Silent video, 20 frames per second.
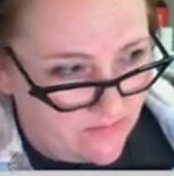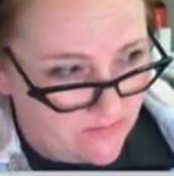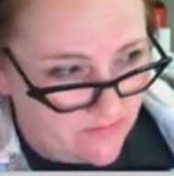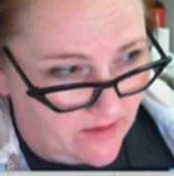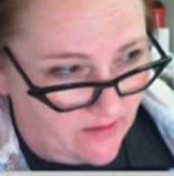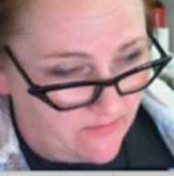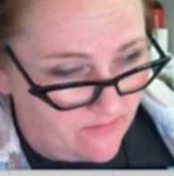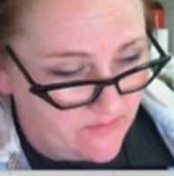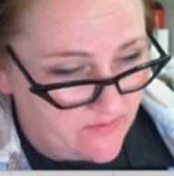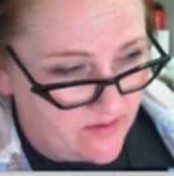
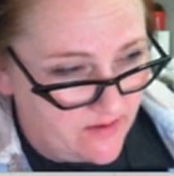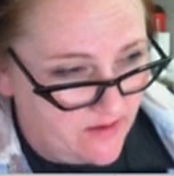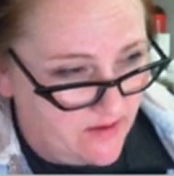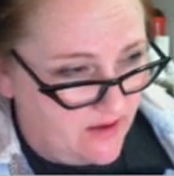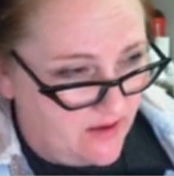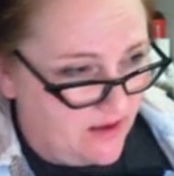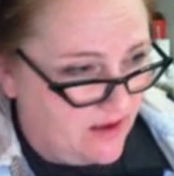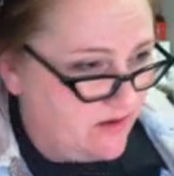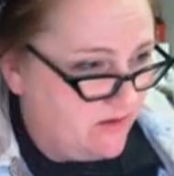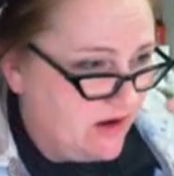Okay.
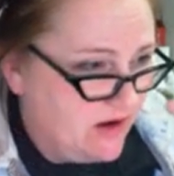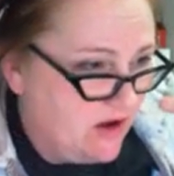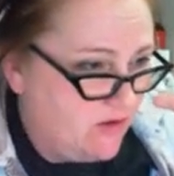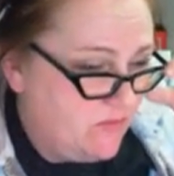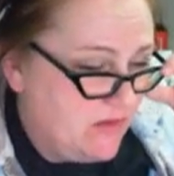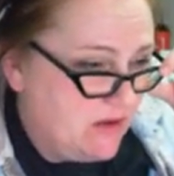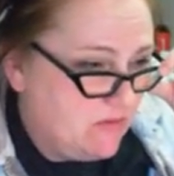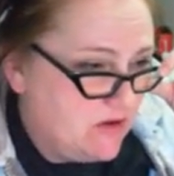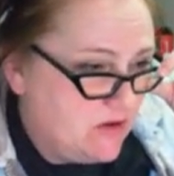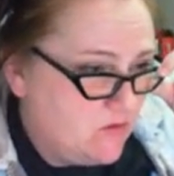And now
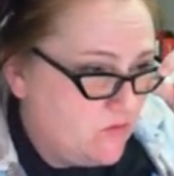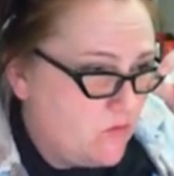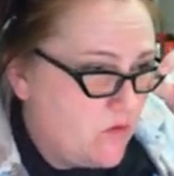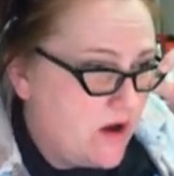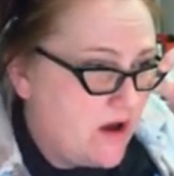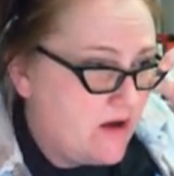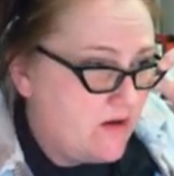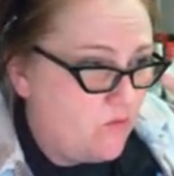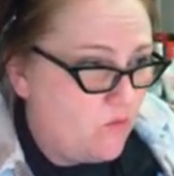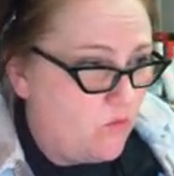maybe you
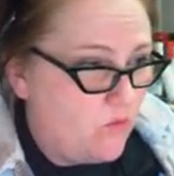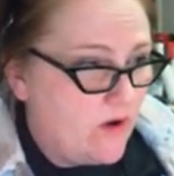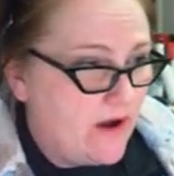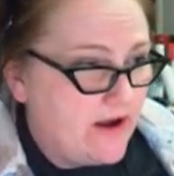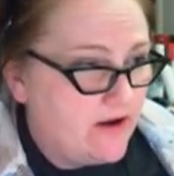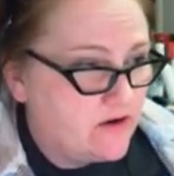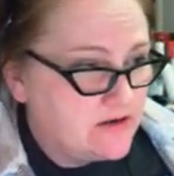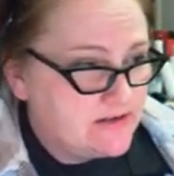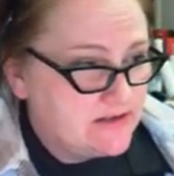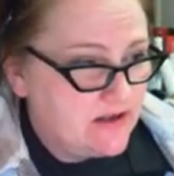want
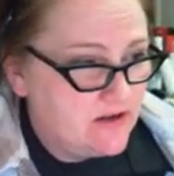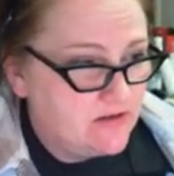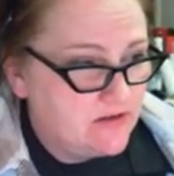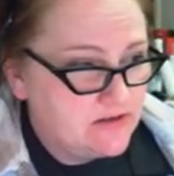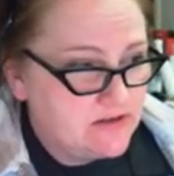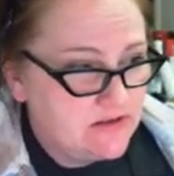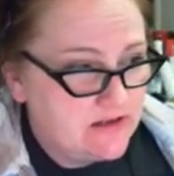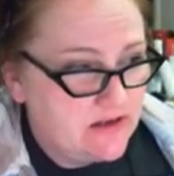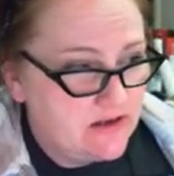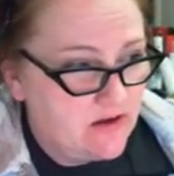wider
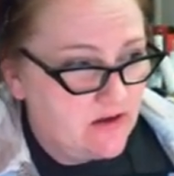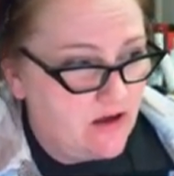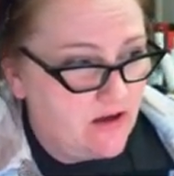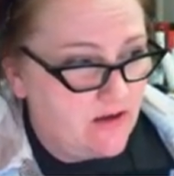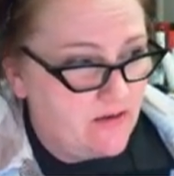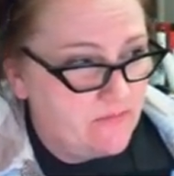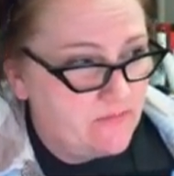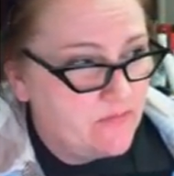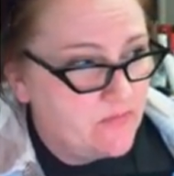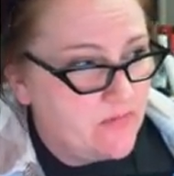cells
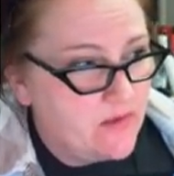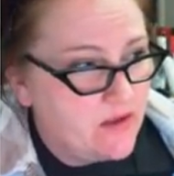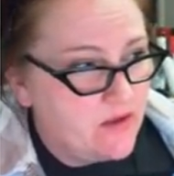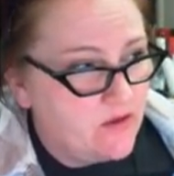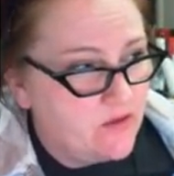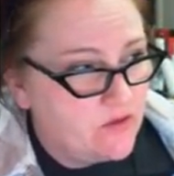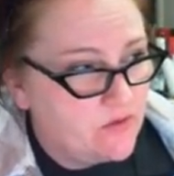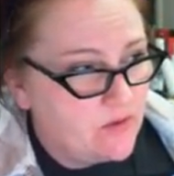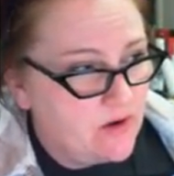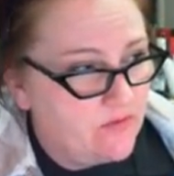
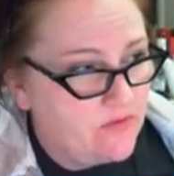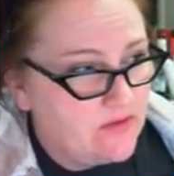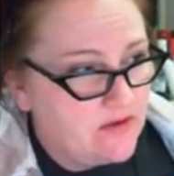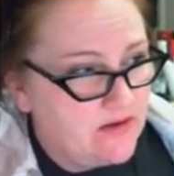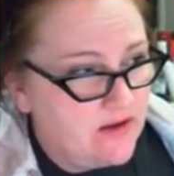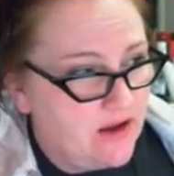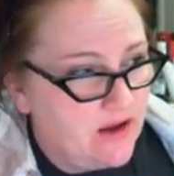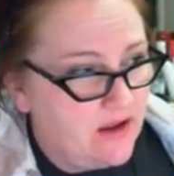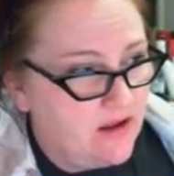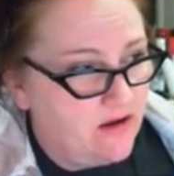throughout the
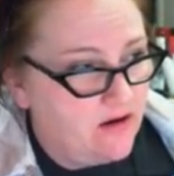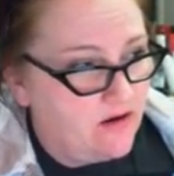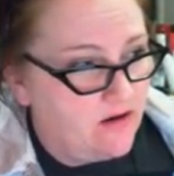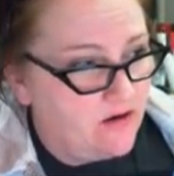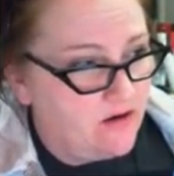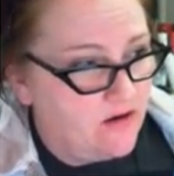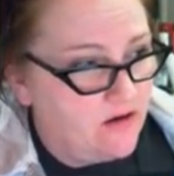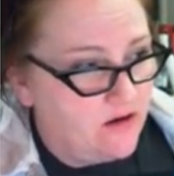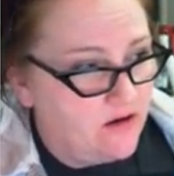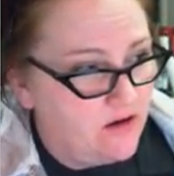day
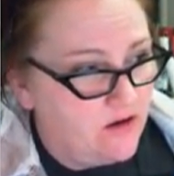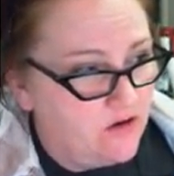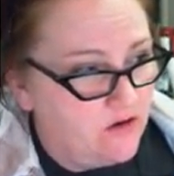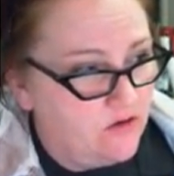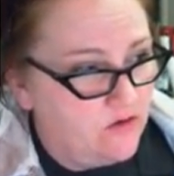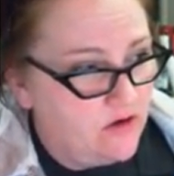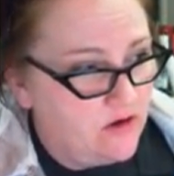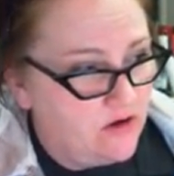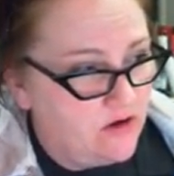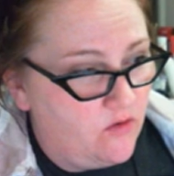here.
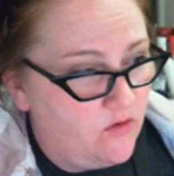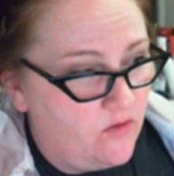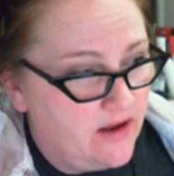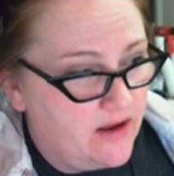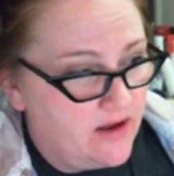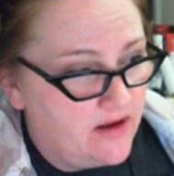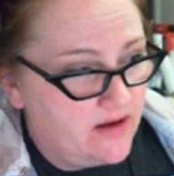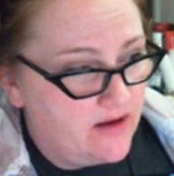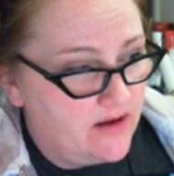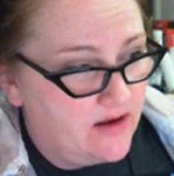You can go
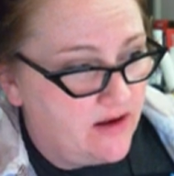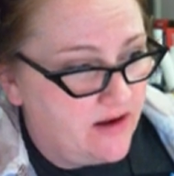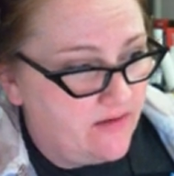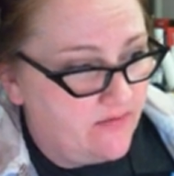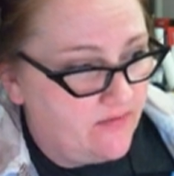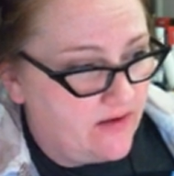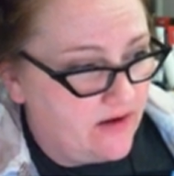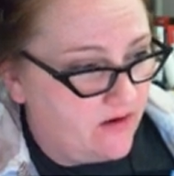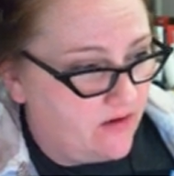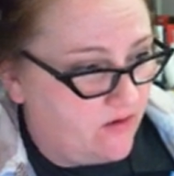ahead and
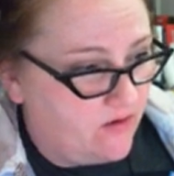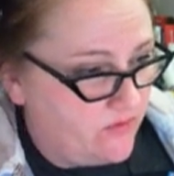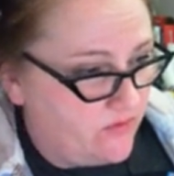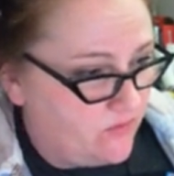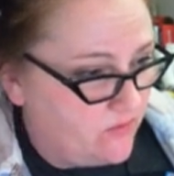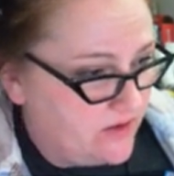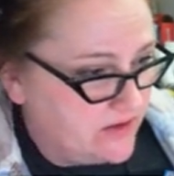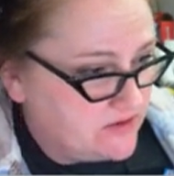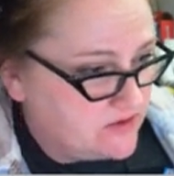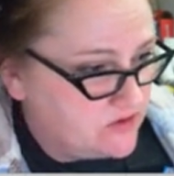highlight all the
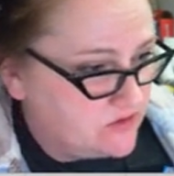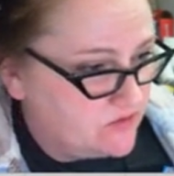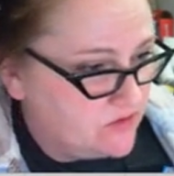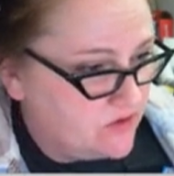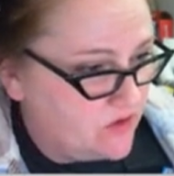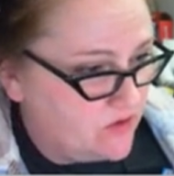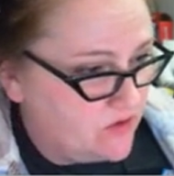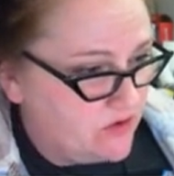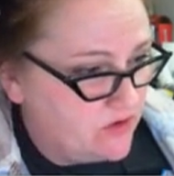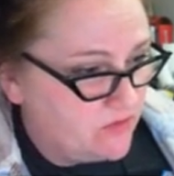ones you
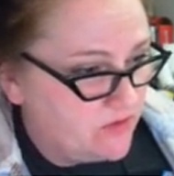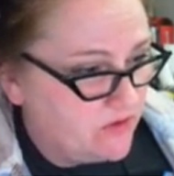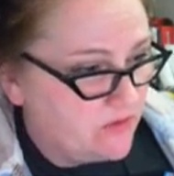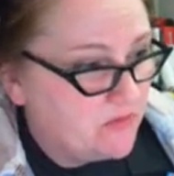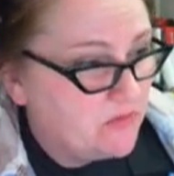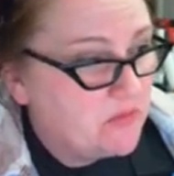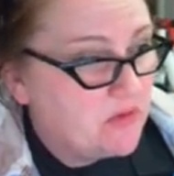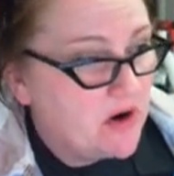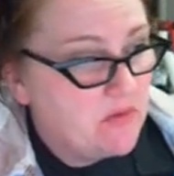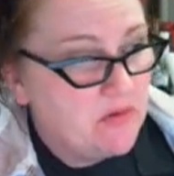know you're
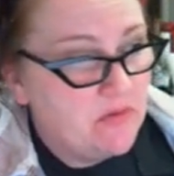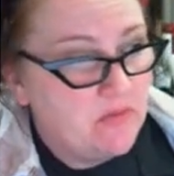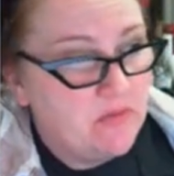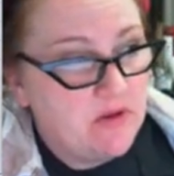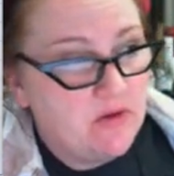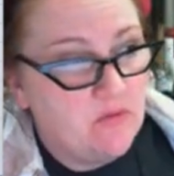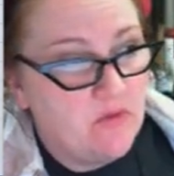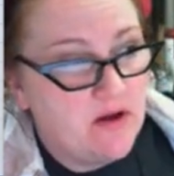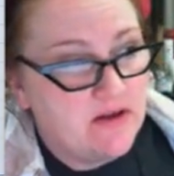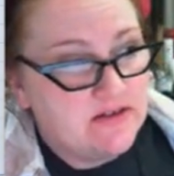going to
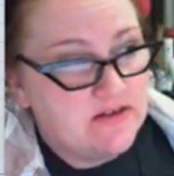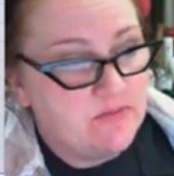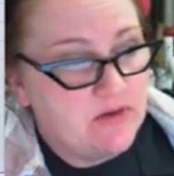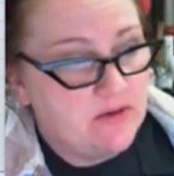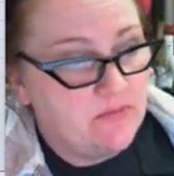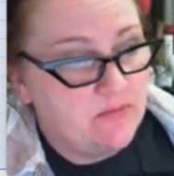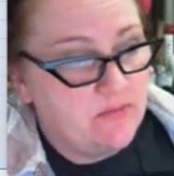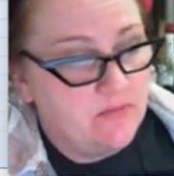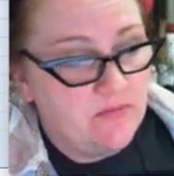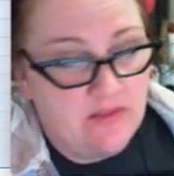probably want to
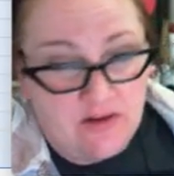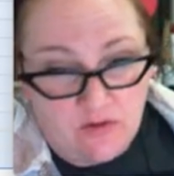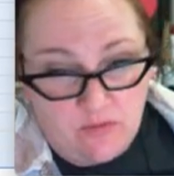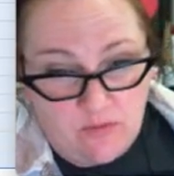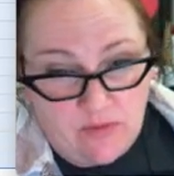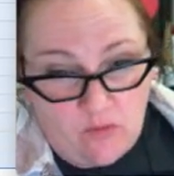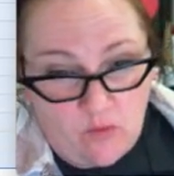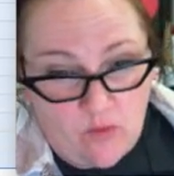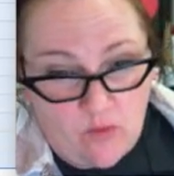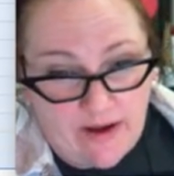be a little
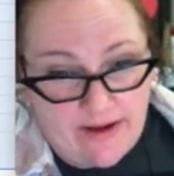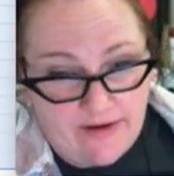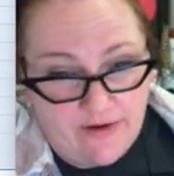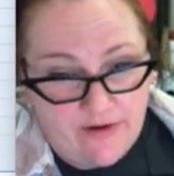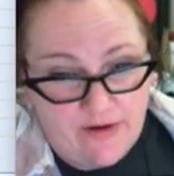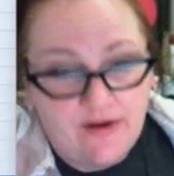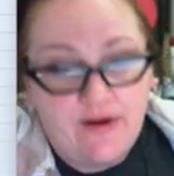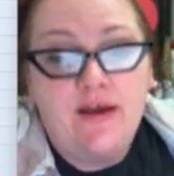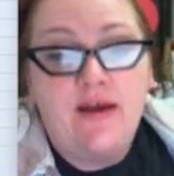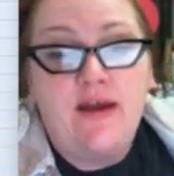bit
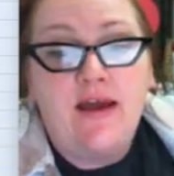wider.